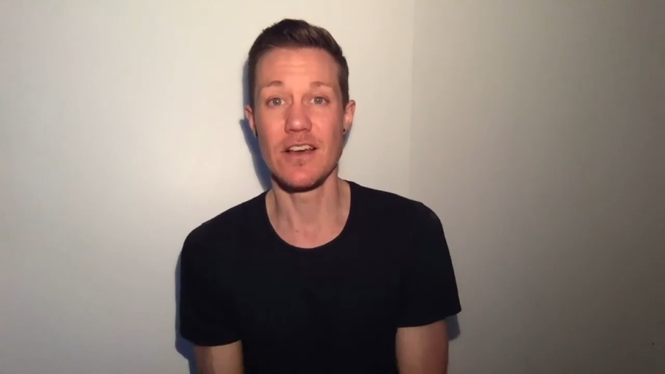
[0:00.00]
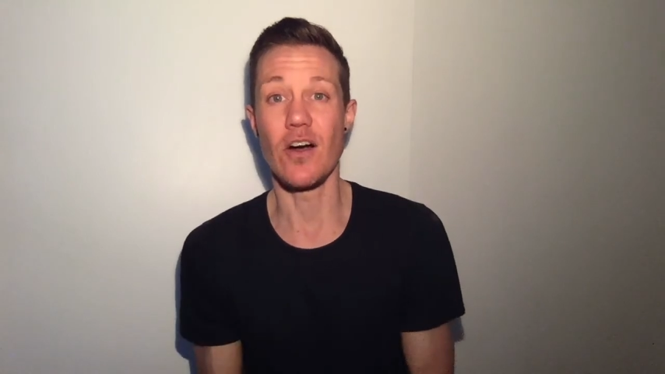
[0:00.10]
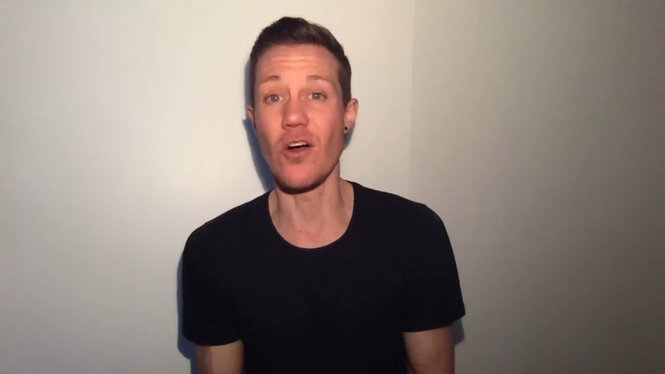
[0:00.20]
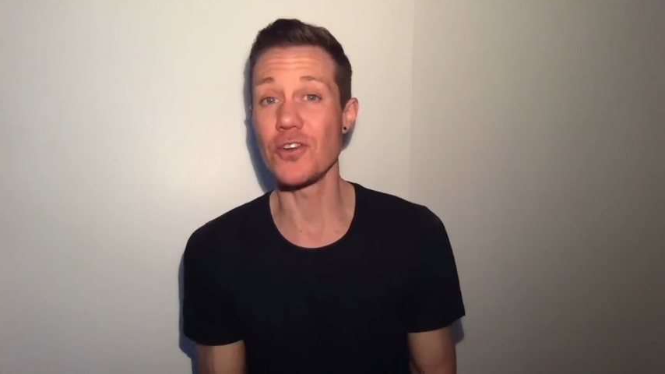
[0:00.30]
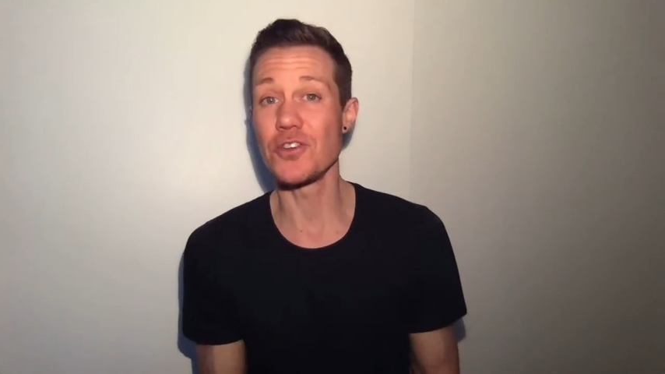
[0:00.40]

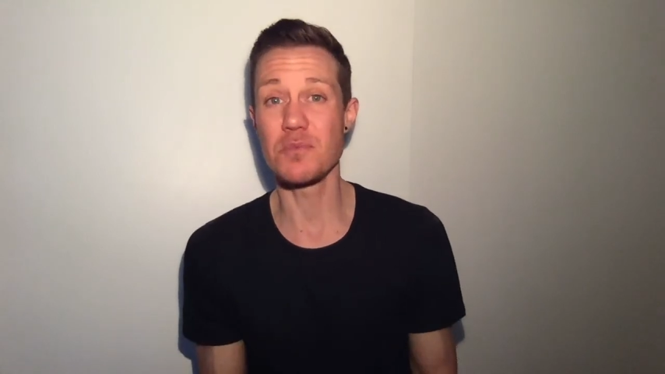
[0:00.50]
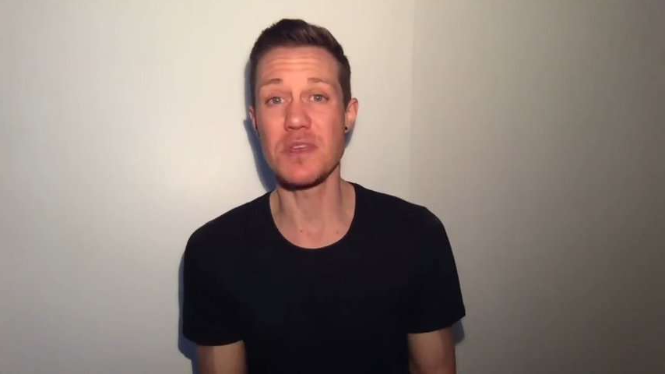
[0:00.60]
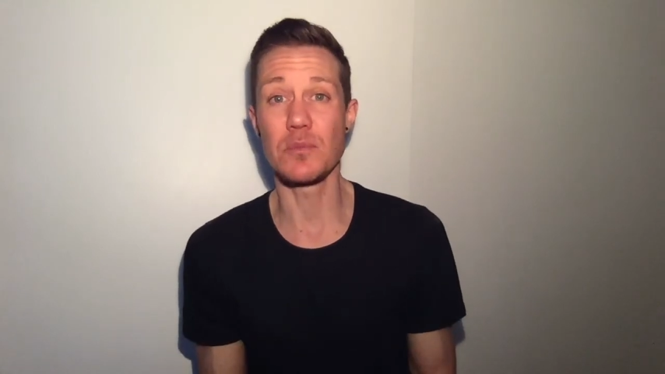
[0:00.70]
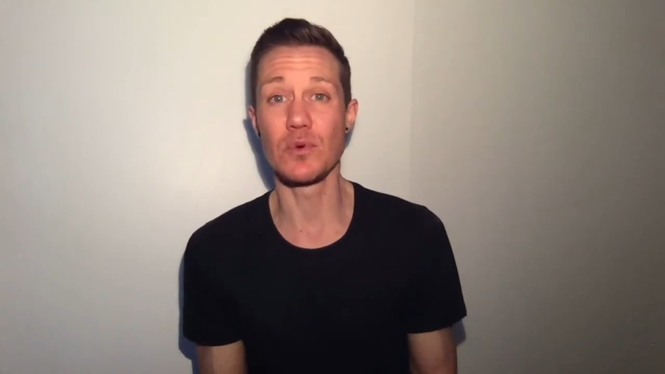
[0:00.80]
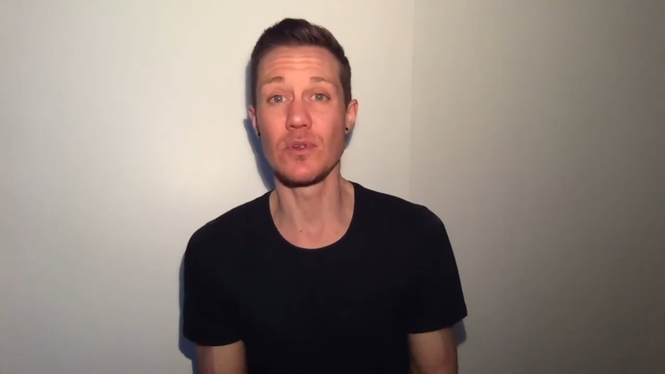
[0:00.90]
Our young
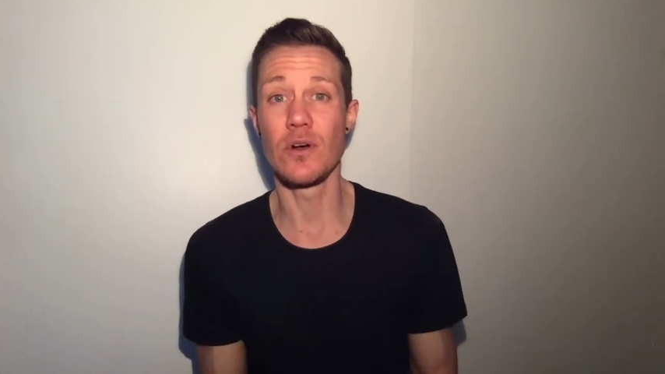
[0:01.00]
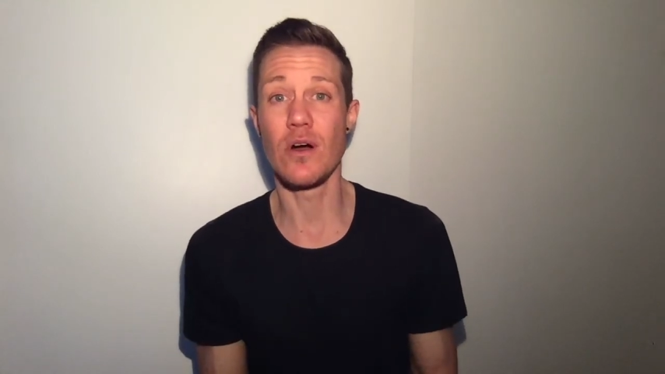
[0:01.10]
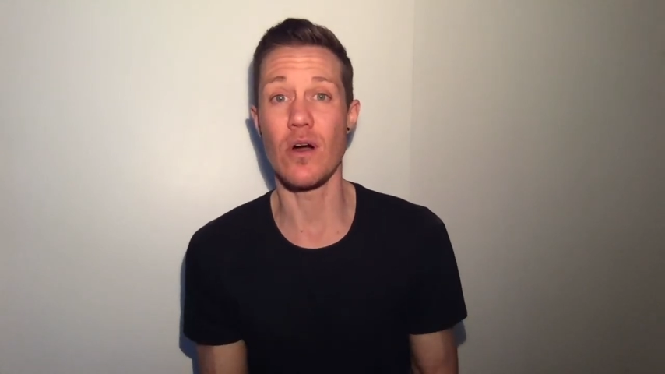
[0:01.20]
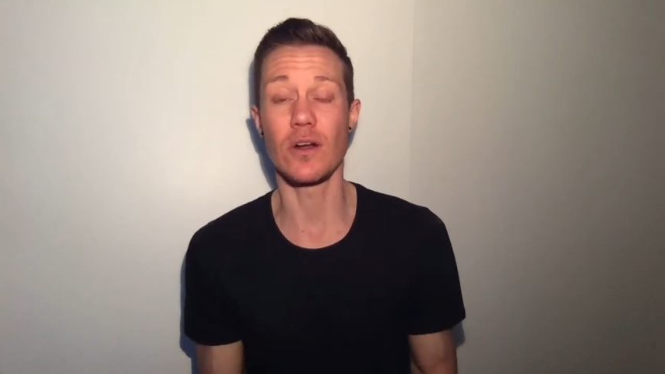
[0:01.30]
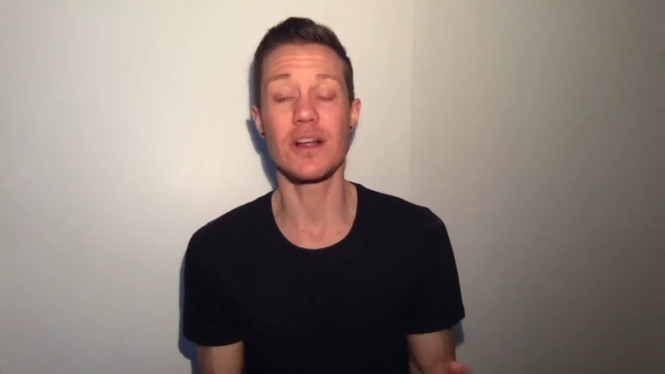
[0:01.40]
people
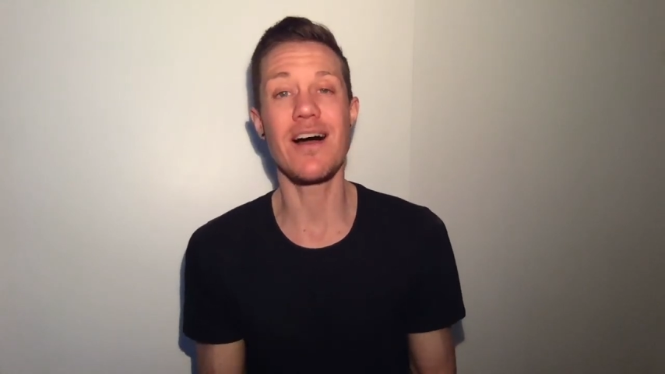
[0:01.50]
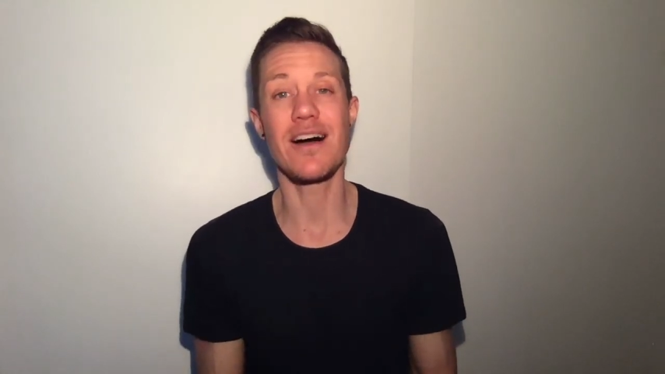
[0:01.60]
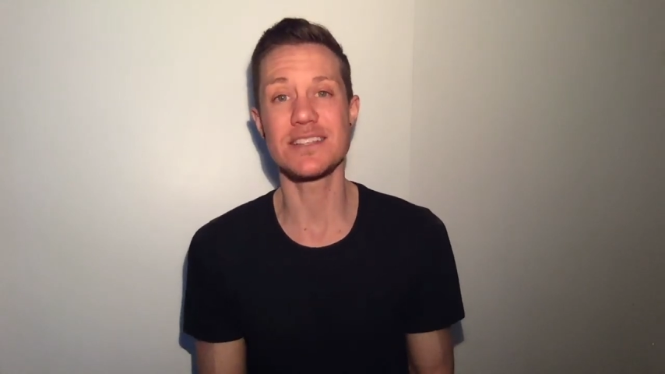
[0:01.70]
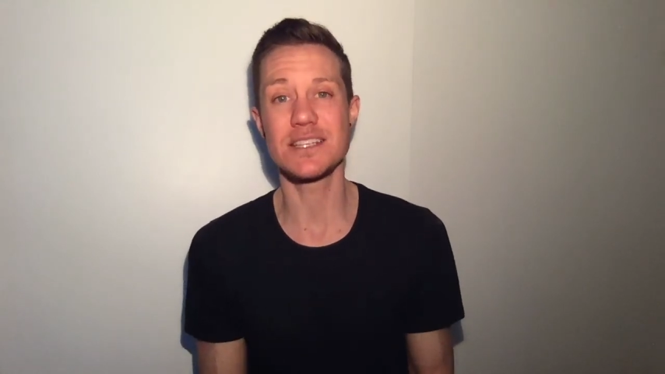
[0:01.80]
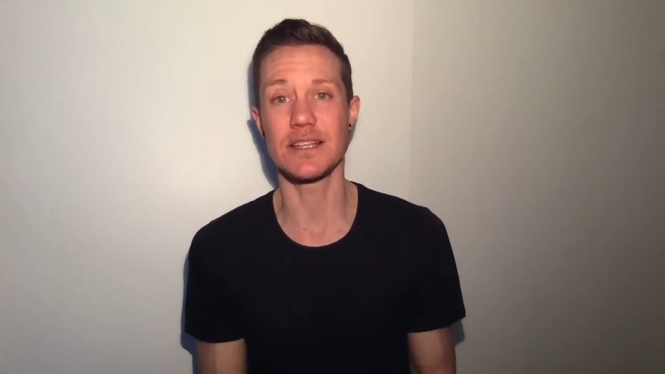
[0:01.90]
are
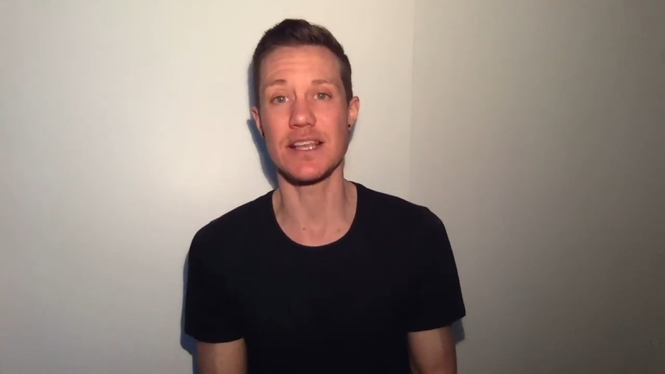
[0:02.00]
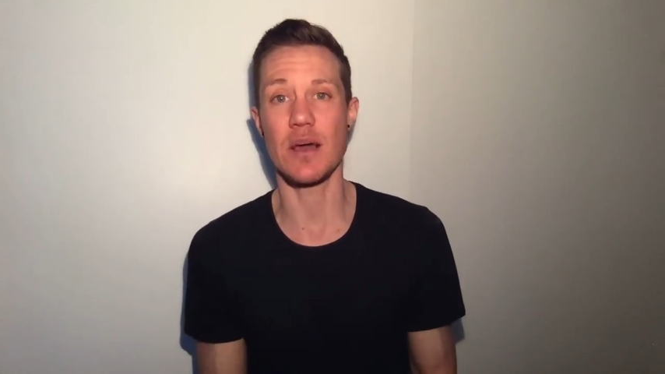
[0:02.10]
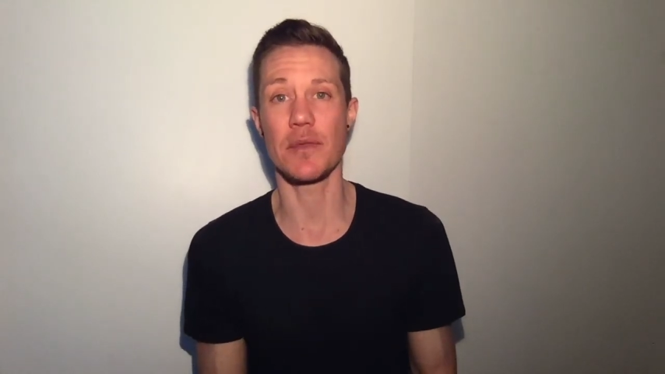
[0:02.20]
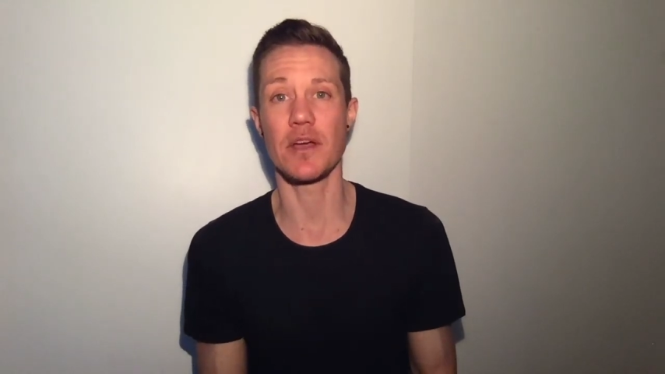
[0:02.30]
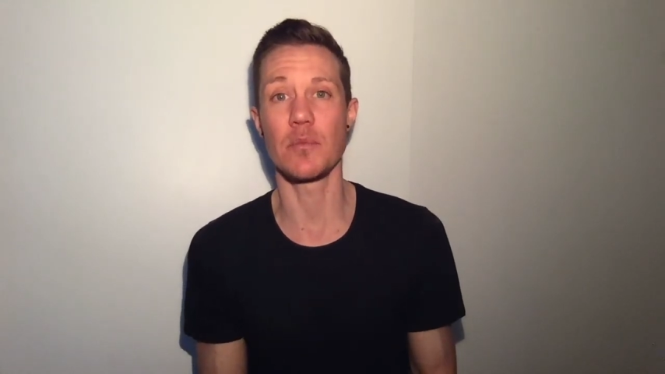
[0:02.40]
constantly
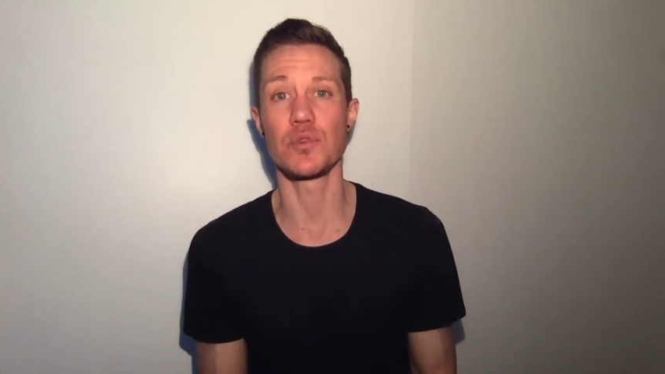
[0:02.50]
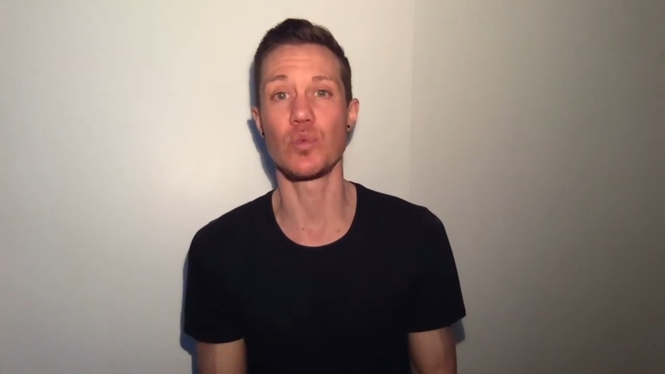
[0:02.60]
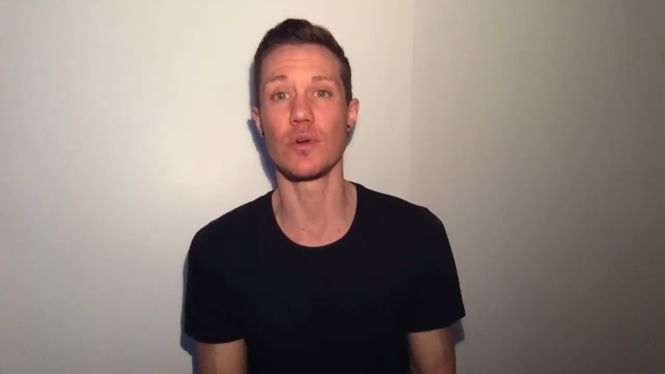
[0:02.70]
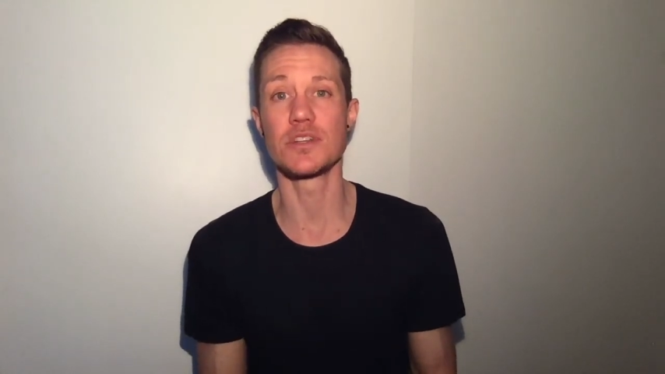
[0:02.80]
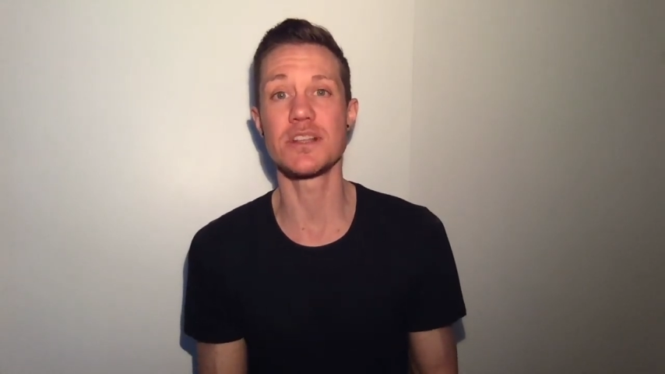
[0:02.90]
coming up with
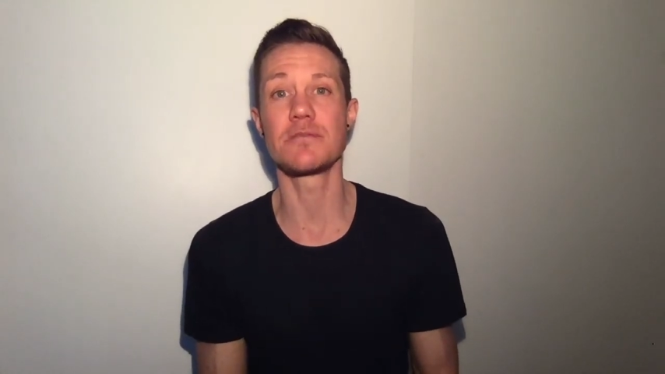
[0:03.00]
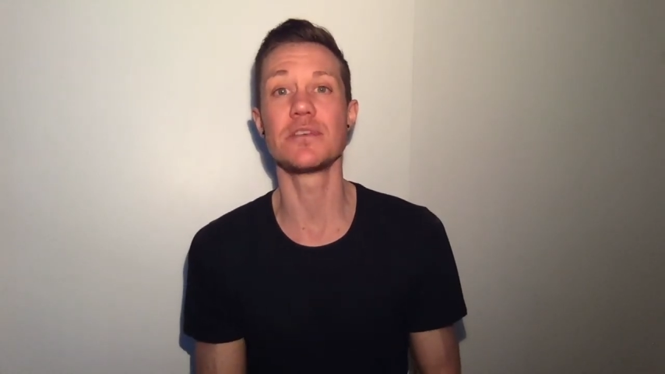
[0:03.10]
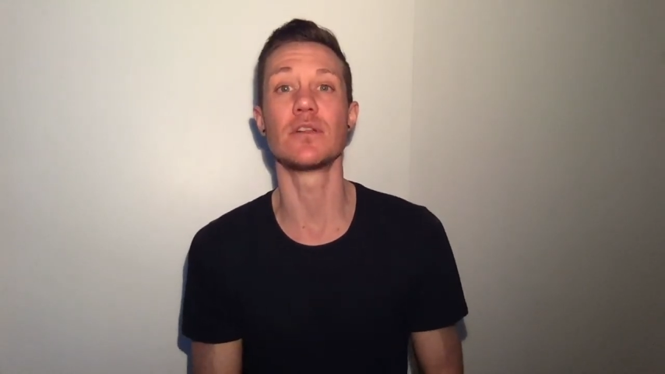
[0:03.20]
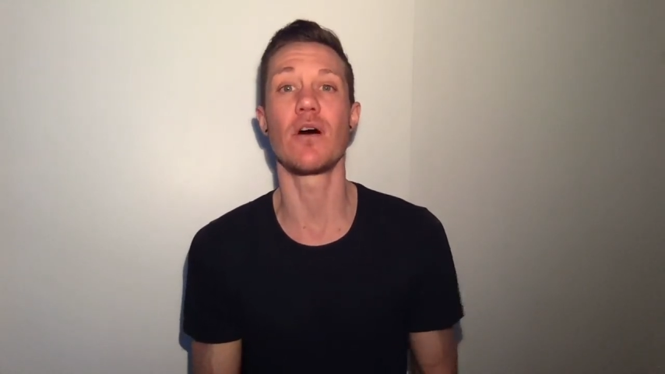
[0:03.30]
words that feel